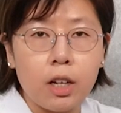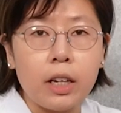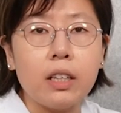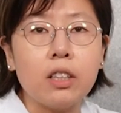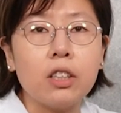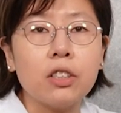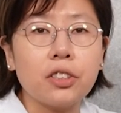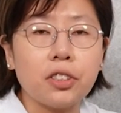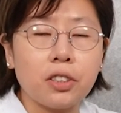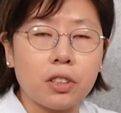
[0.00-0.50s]

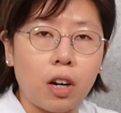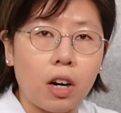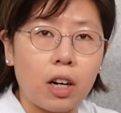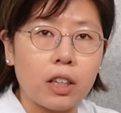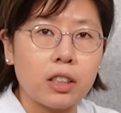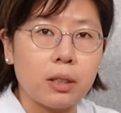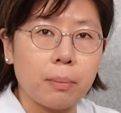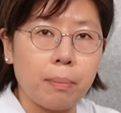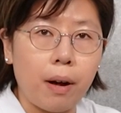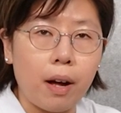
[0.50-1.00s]
in the
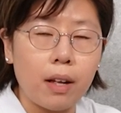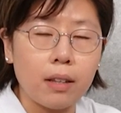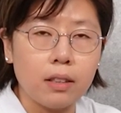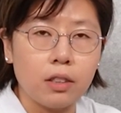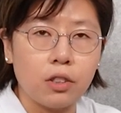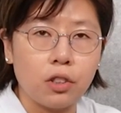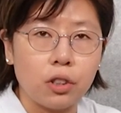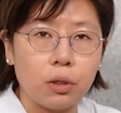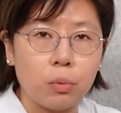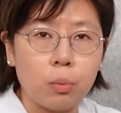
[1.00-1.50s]
star
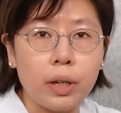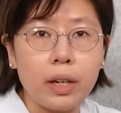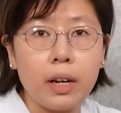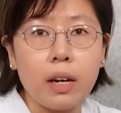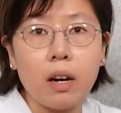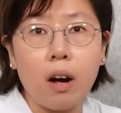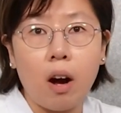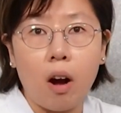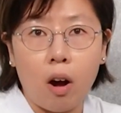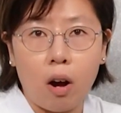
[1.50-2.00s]
topology, we
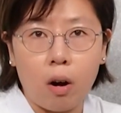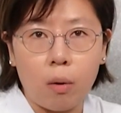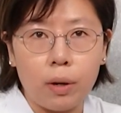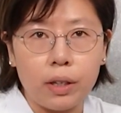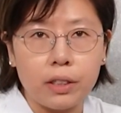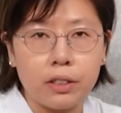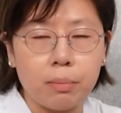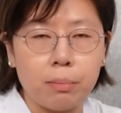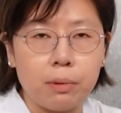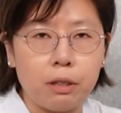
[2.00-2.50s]
can
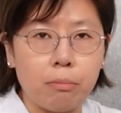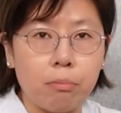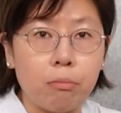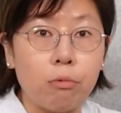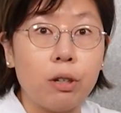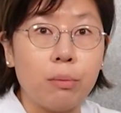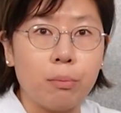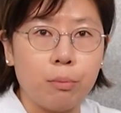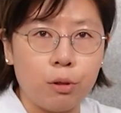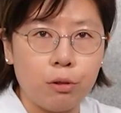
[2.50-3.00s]
always
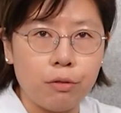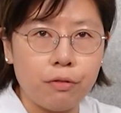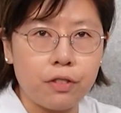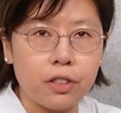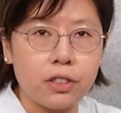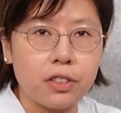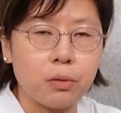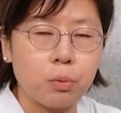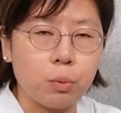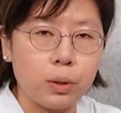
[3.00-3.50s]
remove
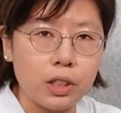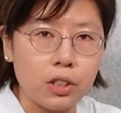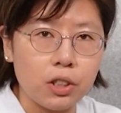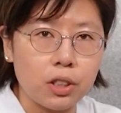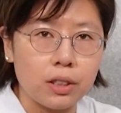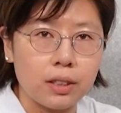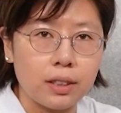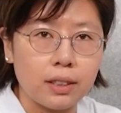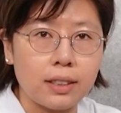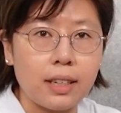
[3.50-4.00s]
the
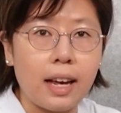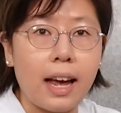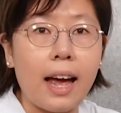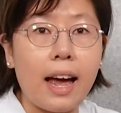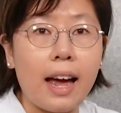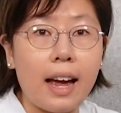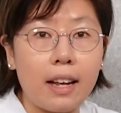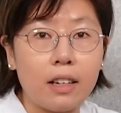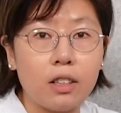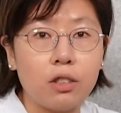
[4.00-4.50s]
switches
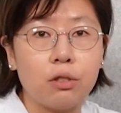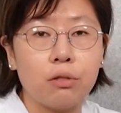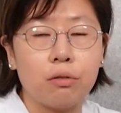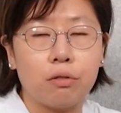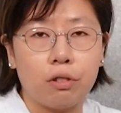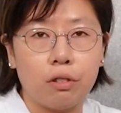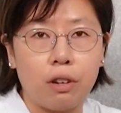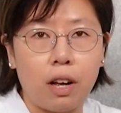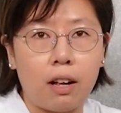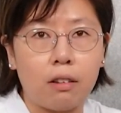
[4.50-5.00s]
and to
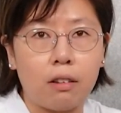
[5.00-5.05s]
rule